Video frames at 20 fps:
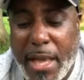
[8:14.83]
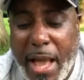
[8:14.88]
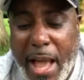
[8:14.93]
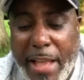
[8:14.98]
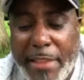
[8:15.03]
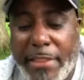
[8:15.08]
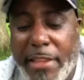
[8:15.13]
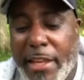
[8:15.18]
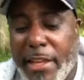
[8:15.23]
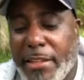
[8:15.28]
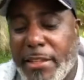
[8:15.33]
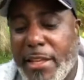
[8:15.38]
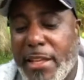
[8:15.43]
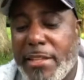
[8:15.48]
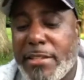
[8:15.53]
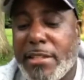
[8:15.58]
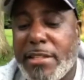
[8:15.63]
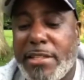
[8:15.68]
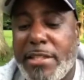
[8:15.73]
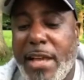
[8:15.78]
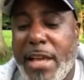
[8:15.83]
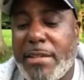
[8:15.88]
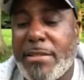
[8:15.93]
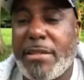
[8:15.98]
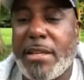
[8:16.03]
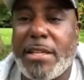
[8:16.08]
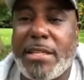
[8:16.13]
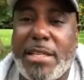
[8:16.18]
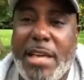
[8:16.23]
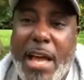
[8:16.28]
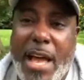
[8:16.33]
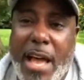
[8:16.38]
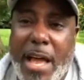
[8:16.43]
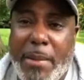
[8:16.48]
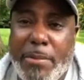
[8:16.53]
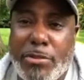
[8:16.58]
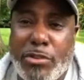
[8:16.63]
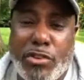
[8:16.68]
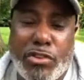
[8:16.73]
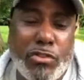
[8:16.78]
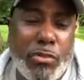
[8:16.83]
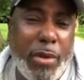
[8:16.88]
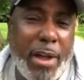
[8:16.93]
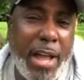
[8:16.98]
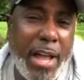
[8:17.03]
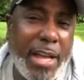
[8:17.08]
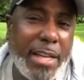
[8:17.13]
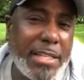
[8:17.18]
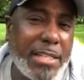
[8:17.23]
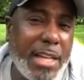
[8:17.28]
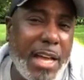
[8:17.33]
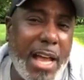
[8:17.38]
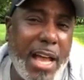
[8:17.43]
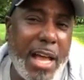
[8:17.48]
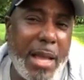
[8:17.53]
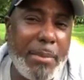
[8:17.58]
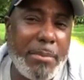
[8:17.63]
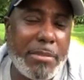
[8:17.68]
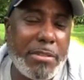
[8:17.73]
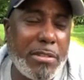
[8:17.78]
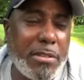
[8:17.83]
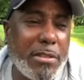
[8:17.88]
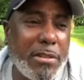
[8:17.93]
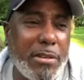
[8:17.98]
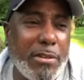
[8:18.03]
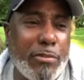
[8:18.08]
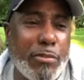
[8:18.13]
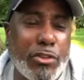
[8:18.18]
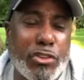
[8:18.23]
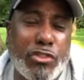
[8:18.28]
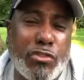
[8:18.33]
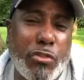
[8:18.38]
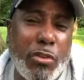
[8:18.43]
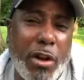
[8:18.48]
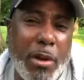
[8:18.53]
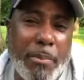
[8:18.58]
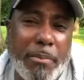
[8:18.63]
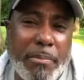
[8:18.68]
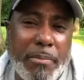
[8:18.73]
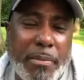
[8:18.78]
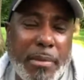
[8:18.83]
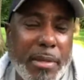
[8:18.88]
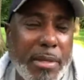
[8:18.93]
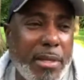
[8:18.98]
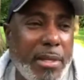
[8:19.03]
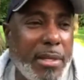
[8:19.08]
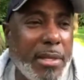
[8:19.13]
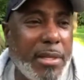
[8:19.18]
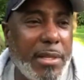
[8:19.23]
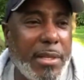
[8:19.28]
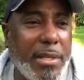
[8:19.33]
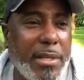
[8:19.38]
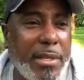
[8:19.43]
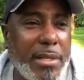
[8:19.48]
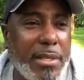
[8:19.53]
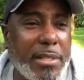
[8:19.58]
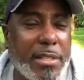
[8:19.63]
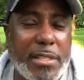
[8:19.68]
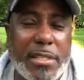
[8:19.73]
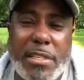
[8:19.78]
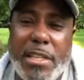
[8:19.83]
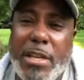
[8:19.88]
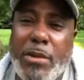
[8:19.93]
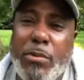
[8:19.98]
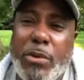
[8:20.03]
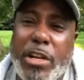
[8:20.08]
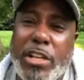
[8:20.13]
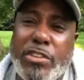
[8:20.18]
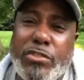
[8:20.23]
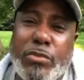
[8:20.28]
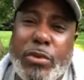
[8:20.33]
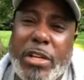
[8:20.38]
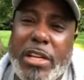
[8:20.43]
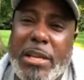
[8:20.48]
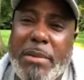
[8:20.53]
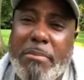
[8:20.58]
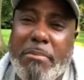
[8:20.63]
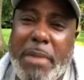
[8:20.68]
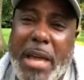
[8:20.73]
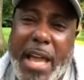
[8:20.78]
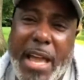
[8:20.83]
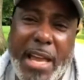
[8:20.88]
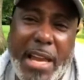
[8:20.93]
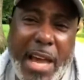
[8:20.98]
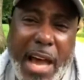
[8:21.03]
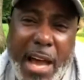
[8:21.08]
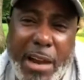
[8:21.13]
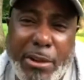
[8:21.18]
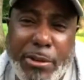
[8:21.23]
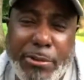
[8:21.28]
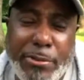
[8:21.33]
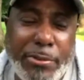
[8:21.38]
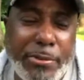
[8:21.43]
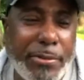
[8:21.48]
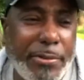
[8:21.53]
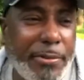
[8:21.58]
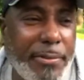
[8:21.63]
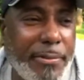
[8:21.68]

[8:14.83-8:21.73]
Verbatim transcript: I think these are testing times or trying times for Trump to see what he's really made out of.